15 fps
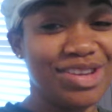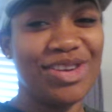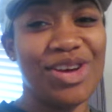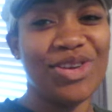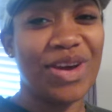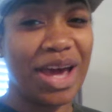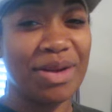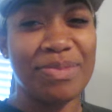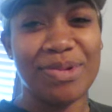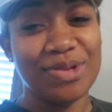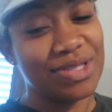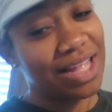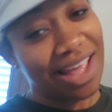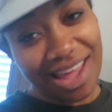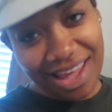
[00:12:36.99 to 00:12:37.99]
You know, you gotta
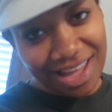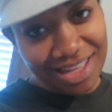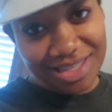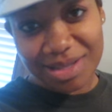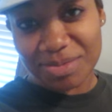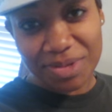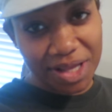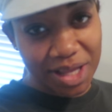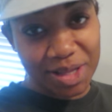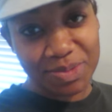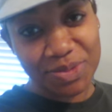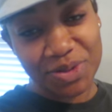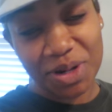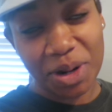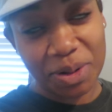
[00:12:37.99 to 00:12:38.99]
boost their head
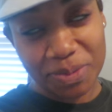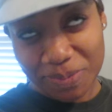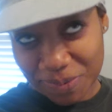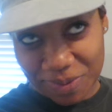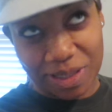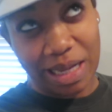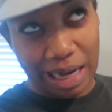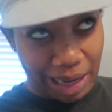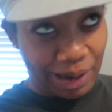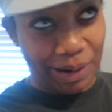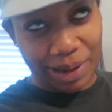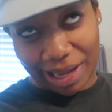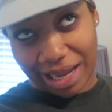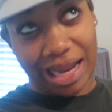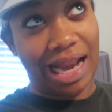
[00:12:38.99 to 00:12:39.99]
sometimes, you know.
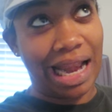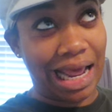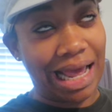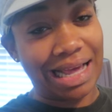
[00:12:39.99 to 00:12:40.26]
Yeah, yeah.